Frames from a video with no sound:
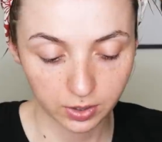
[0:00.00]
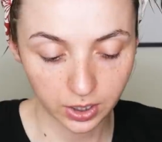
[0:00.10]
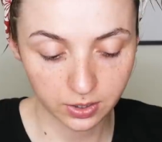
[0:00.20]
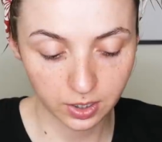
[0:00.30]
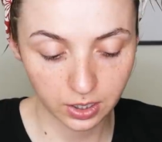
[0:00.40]

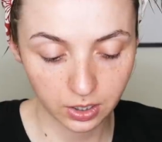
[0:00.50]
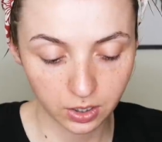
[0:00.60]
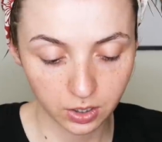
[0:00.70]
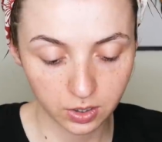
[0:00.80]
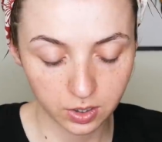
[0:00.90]
This
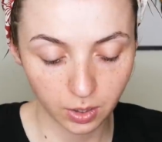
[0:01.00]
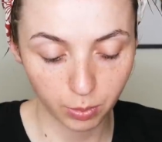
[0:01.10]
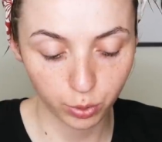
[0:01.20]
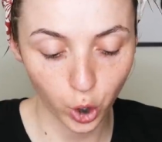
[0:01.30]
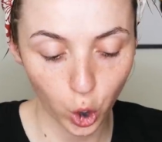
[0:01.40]
is
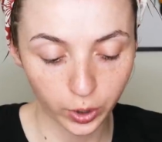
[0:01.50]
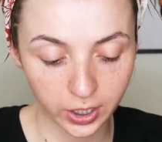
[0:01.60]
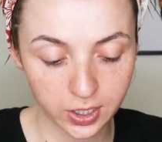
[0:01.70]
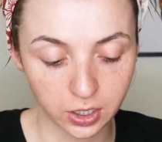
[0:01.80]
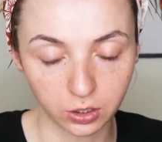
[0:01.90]
Pro
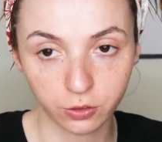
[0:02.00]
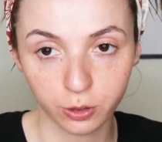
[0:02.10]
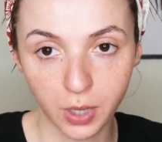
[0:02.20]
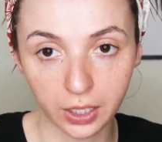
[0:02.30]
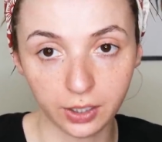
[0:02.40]
Concealer
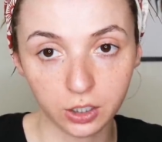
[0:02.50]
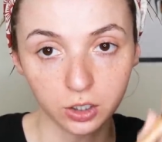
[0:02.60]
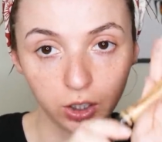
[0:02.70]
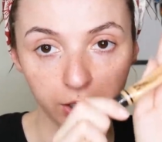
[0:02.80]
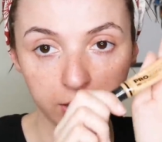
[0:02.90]
from LA
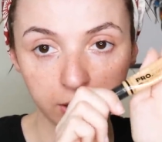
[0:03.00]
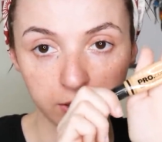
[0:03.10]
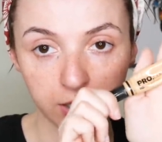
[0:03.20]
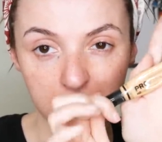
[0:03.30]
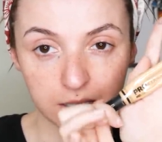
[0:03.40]
Girl, and
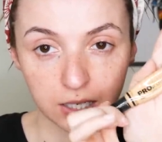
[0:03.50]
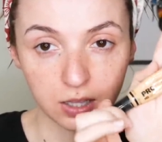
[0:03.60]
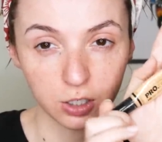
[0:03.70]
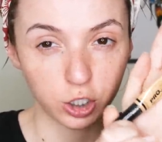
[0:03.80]
this is in the